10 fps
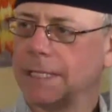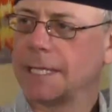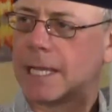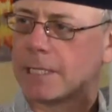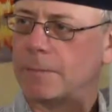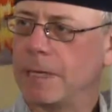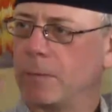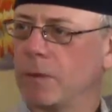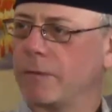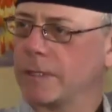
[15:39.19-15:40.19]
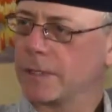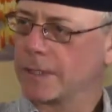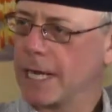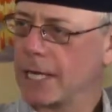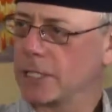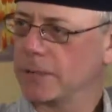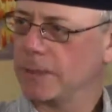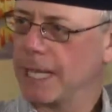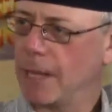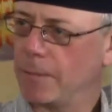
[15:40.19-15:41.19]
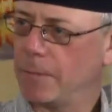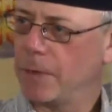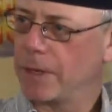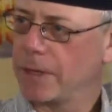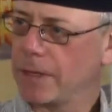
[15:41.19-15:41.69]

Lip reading: that Tesla Metamorphosis can actually really help them with?